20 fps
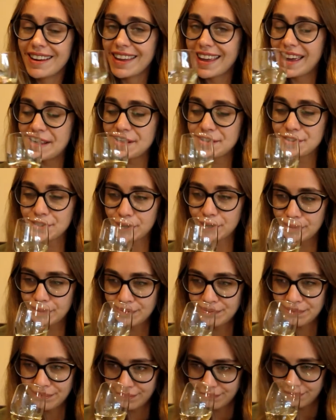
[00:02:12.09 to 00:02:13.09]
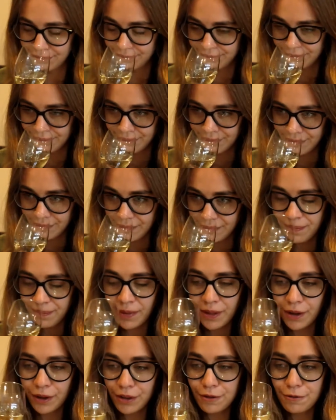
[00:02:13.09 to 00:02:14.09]
Okay, so
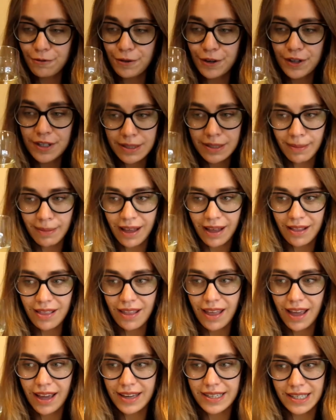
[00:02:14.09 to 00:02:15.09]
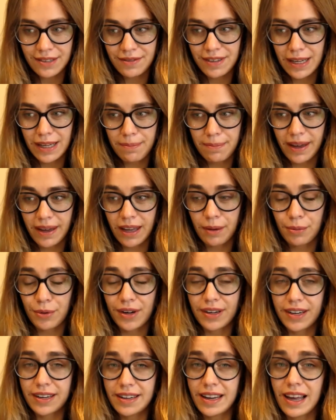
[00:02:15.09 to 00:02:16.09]
on the first smell, I definitely pick up
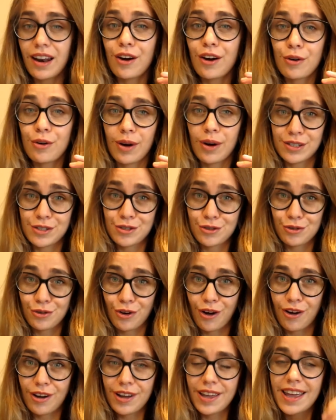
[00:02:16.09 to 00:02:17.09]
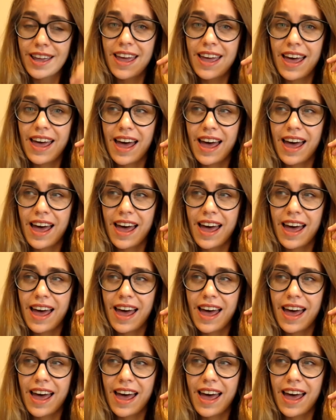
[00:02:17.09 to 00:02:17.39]
Grenadella quite strong,